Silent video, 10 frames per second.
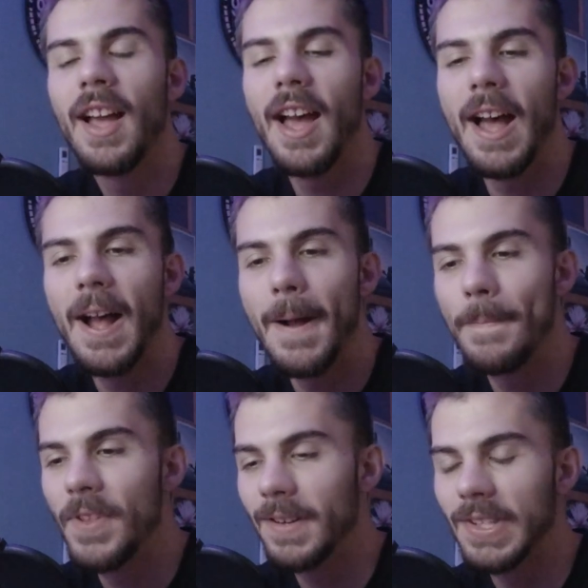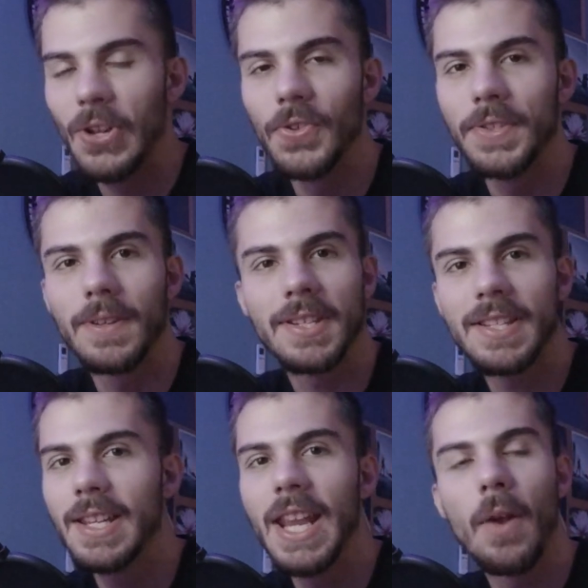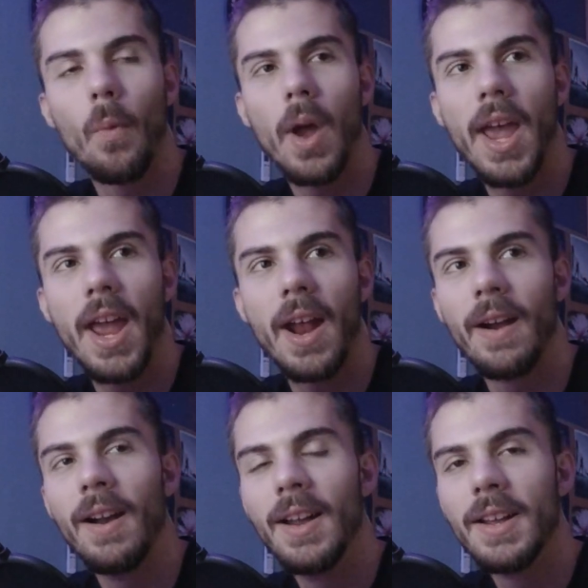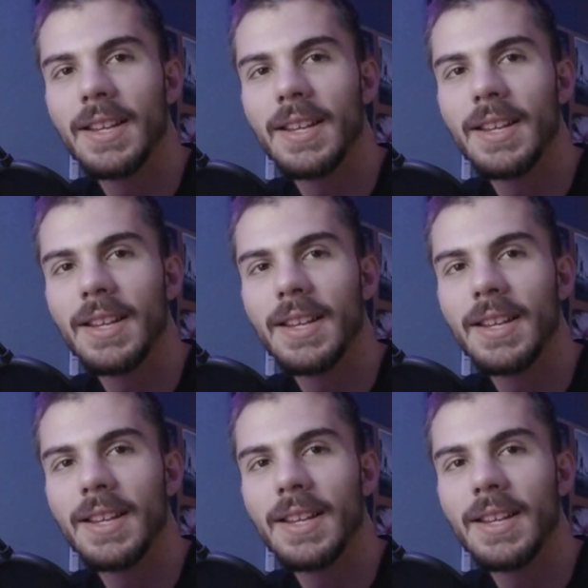There is also a scene where